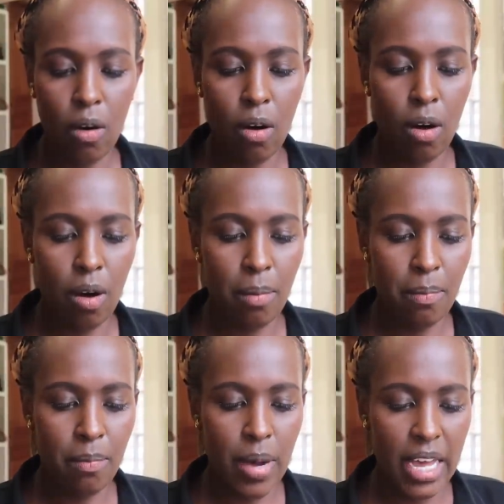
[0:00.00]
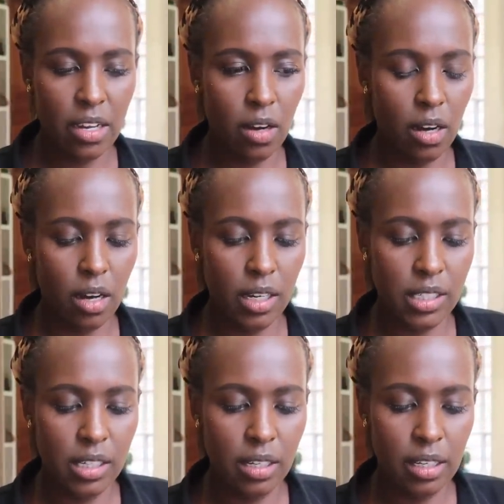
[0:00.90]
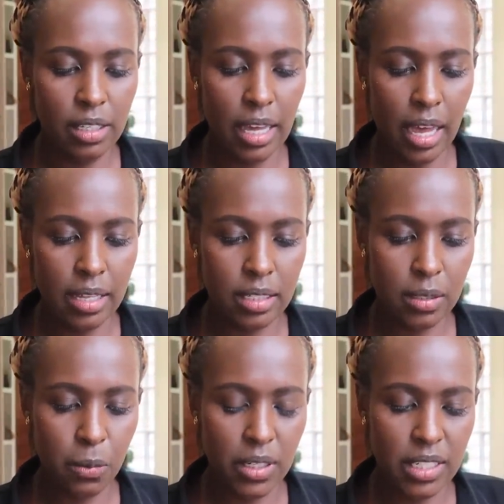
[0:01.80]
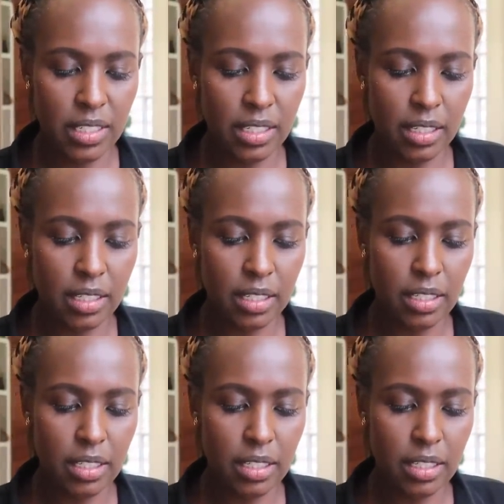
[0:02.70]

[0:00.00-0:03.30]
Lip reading: Oh my God. Yes. What is this?